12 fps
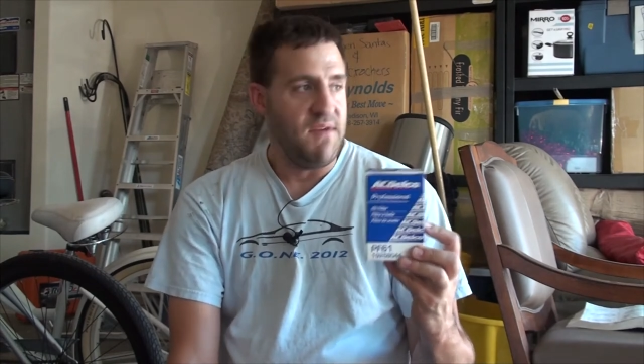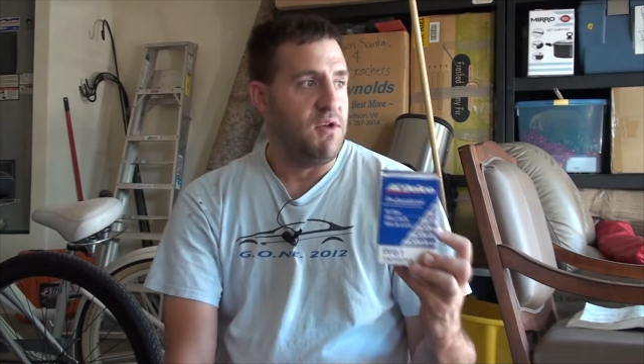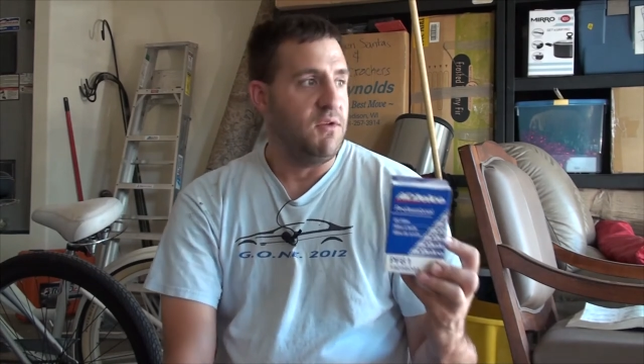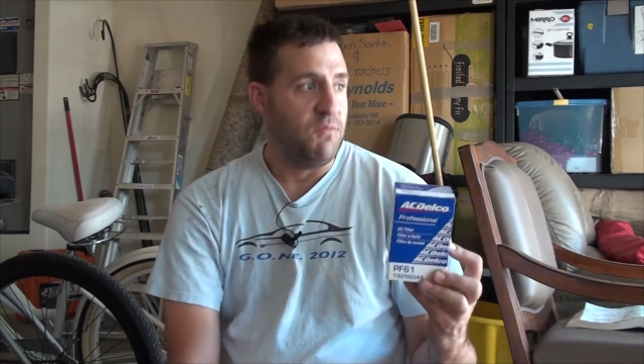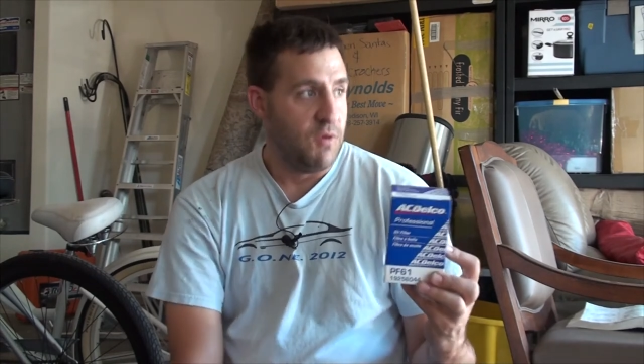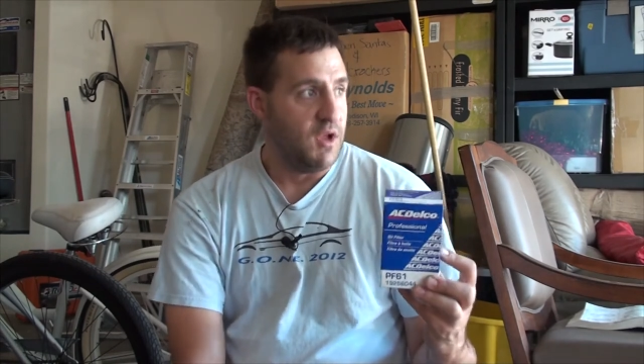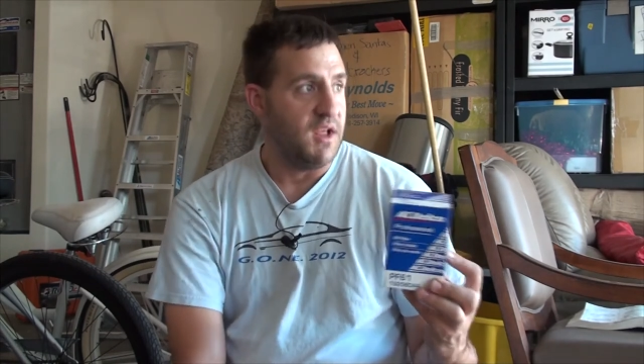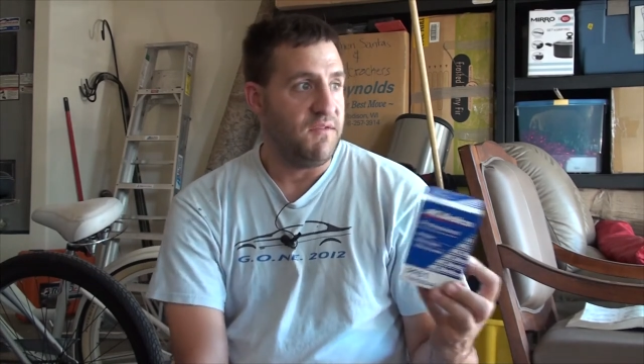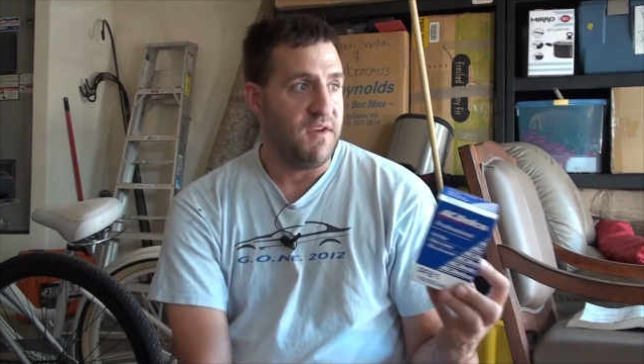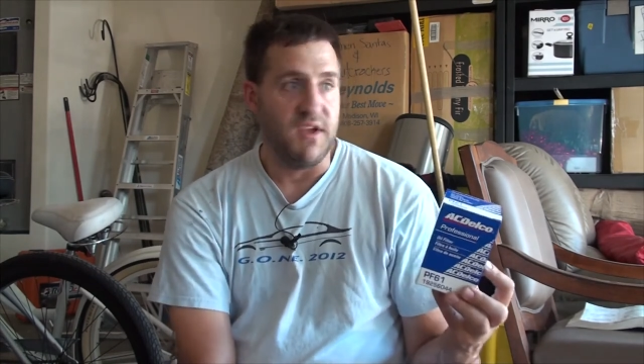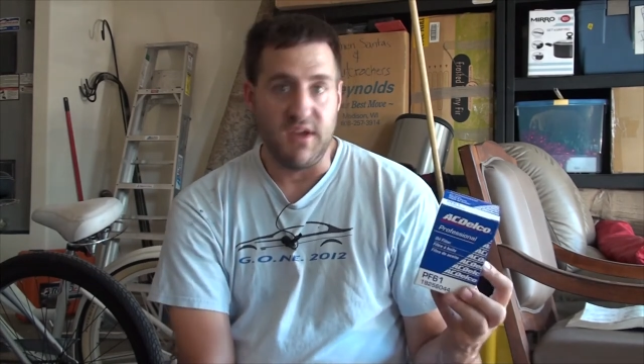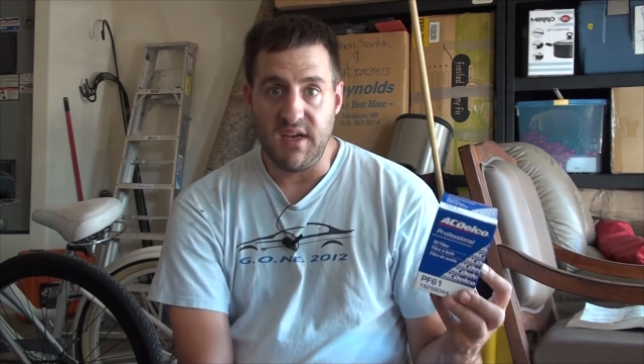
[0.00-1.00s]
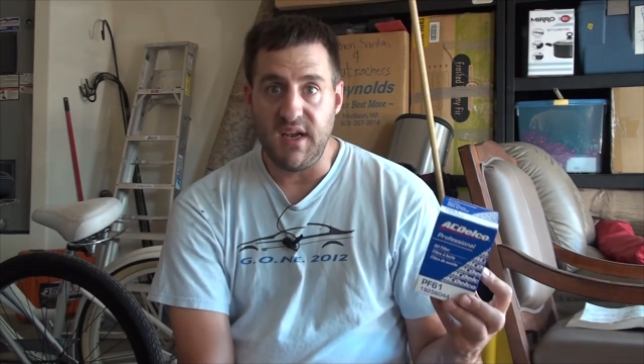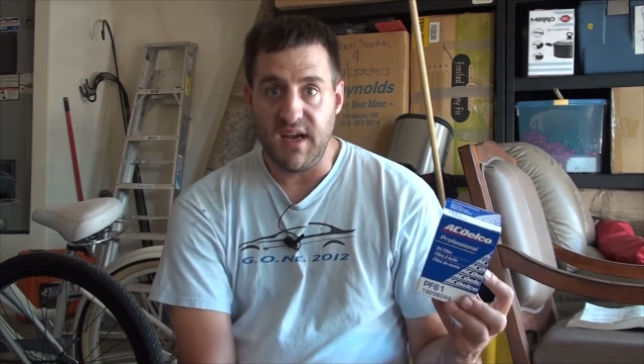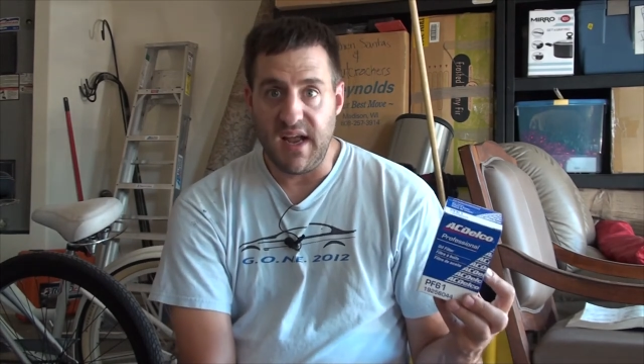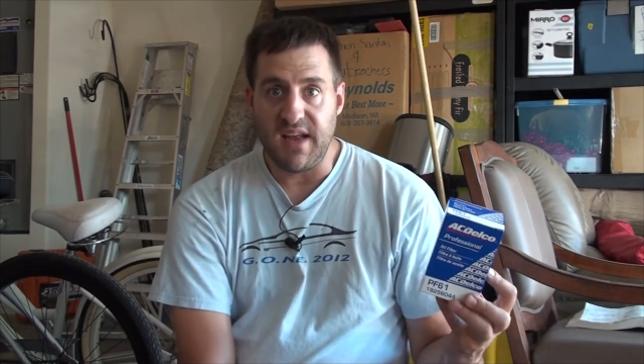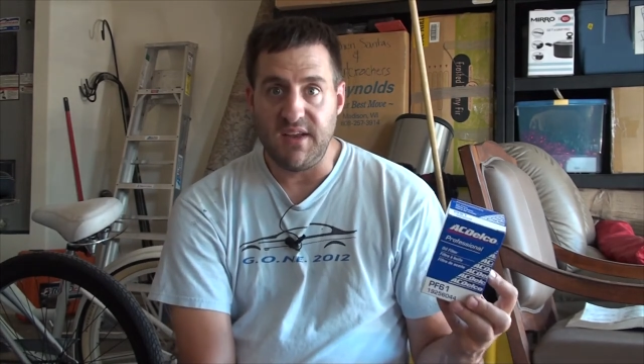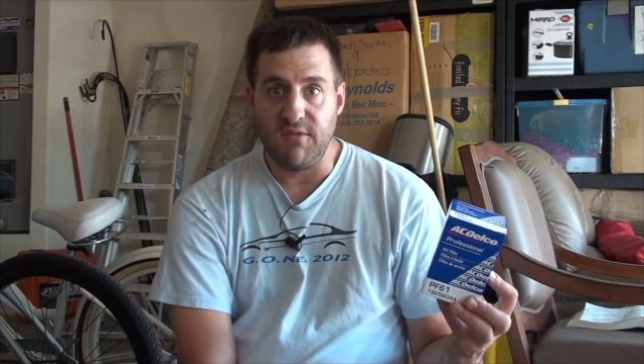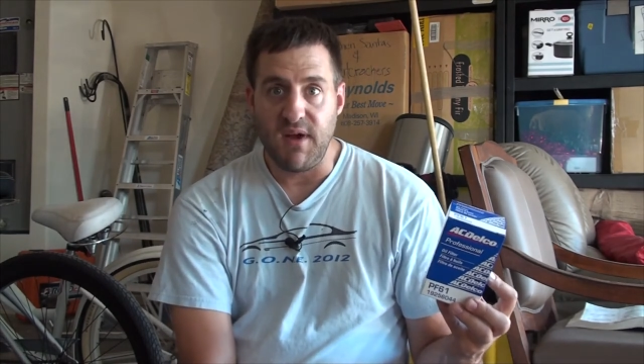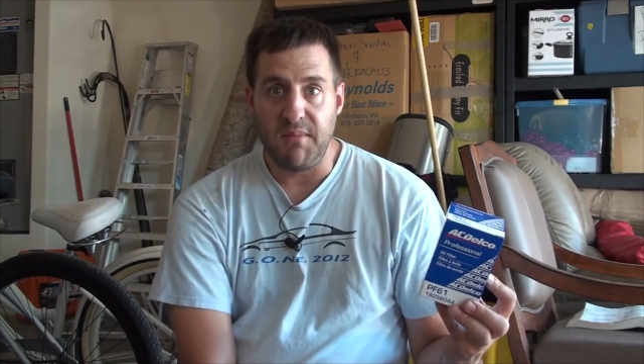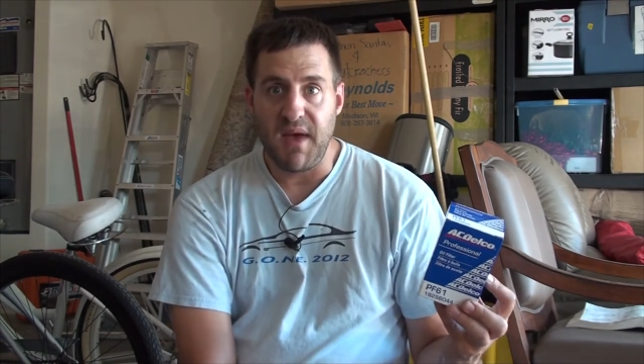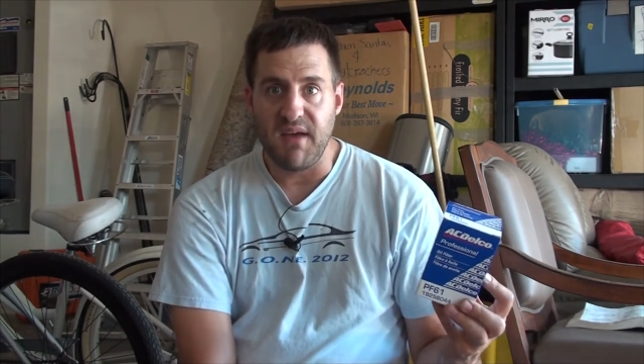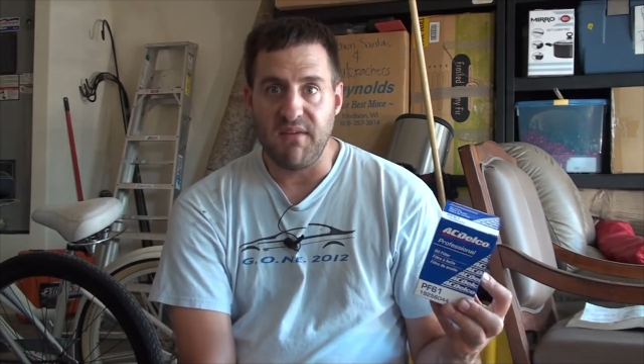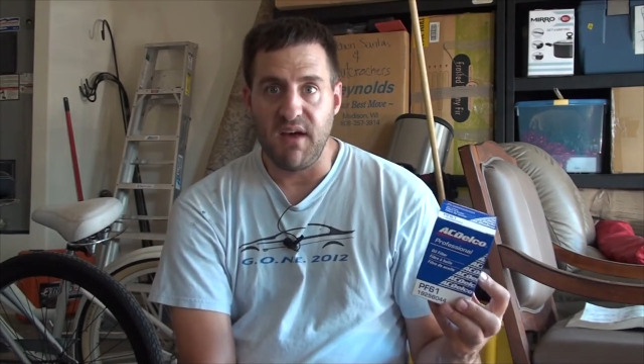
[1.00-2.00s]
If you really feel you need an
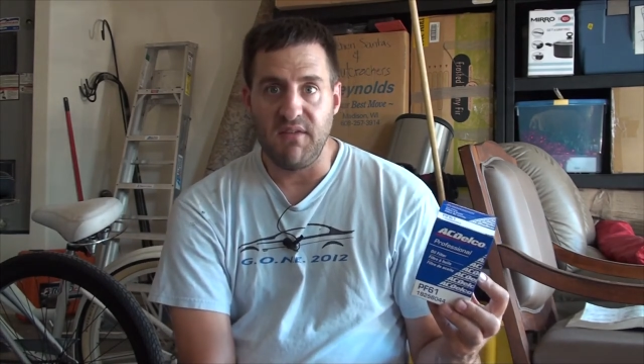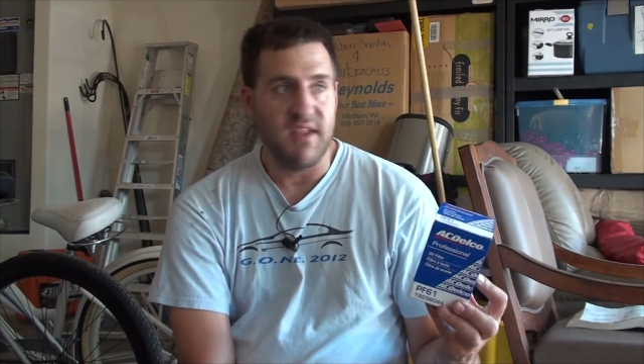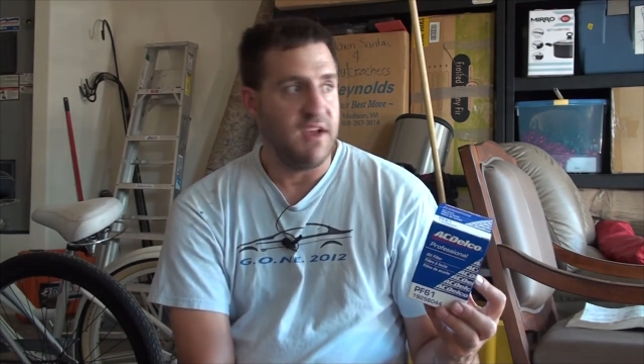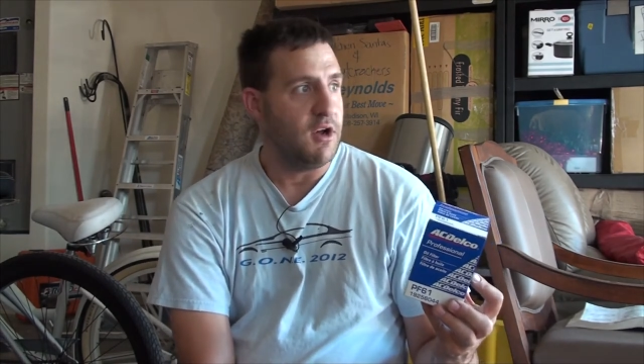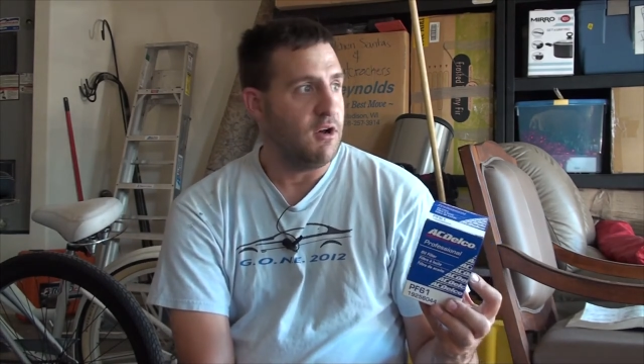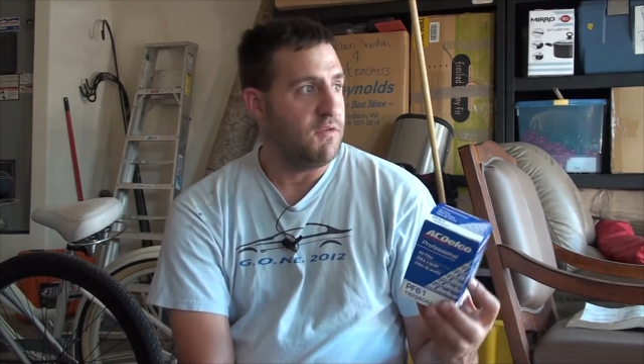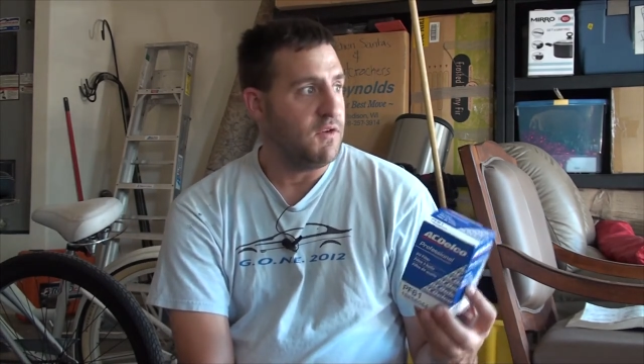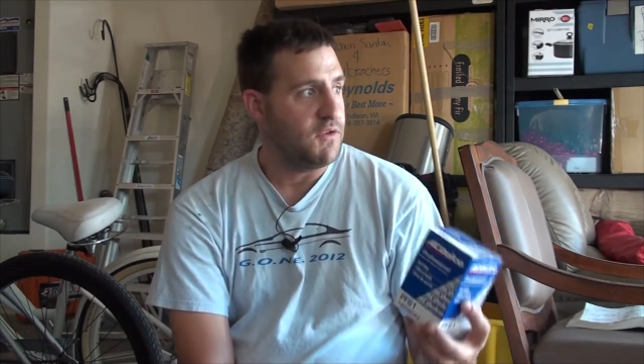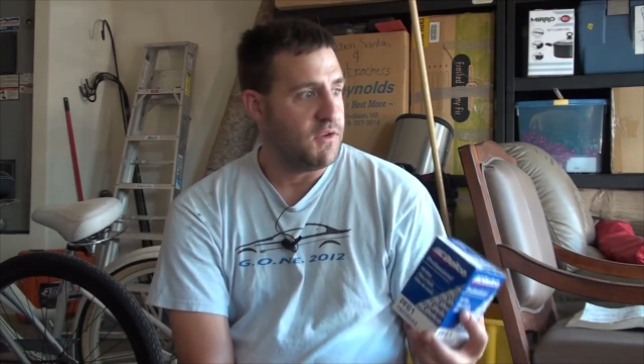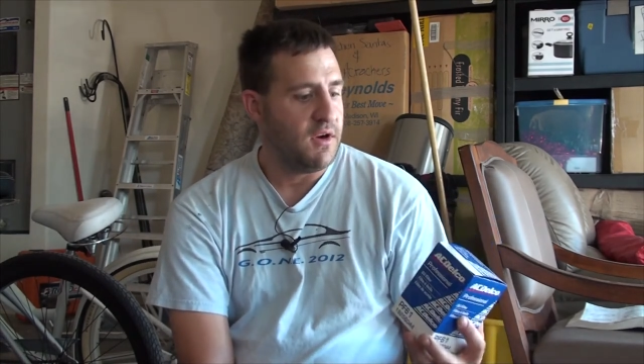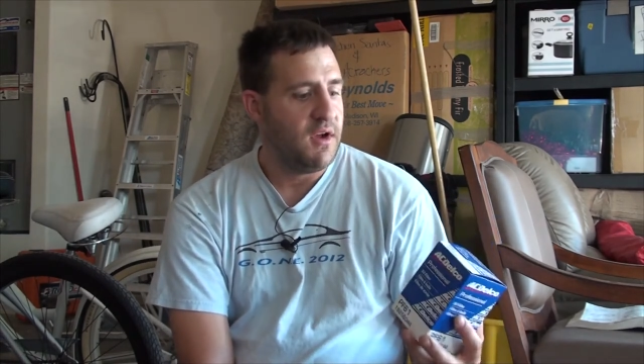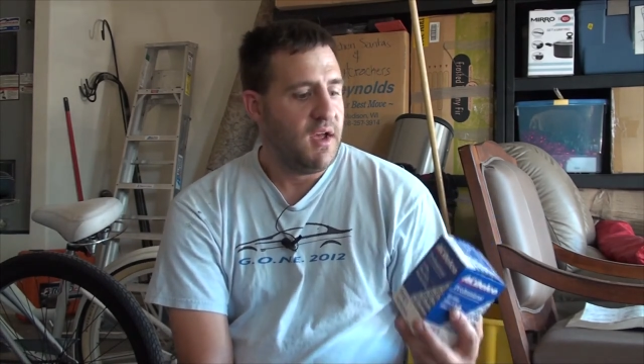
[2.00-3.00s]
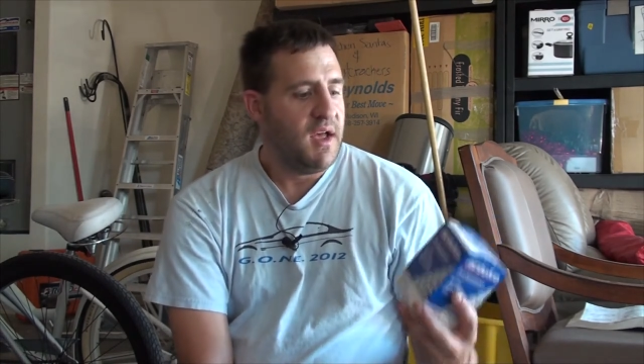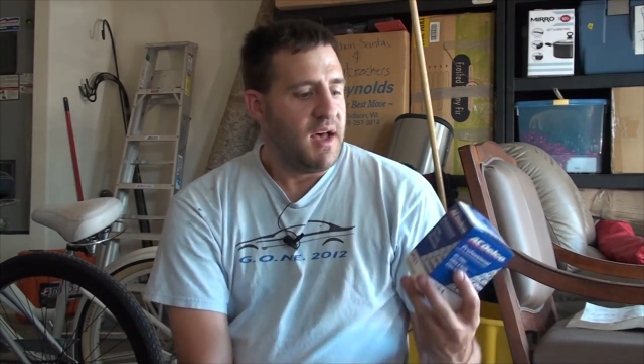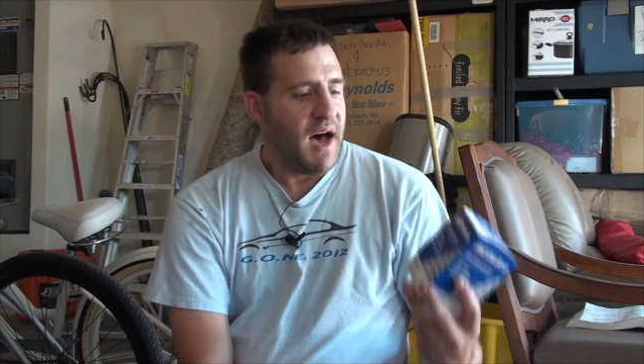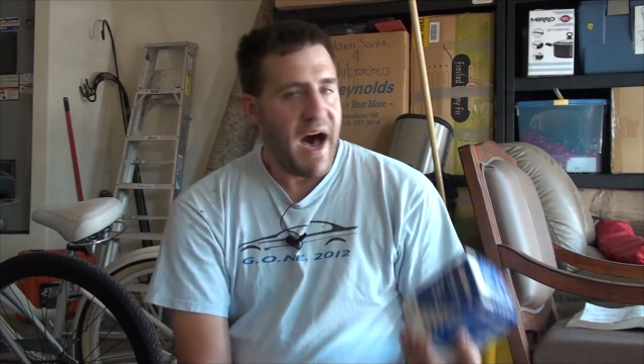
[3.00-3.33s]
anti-drainback valve in the oil filter,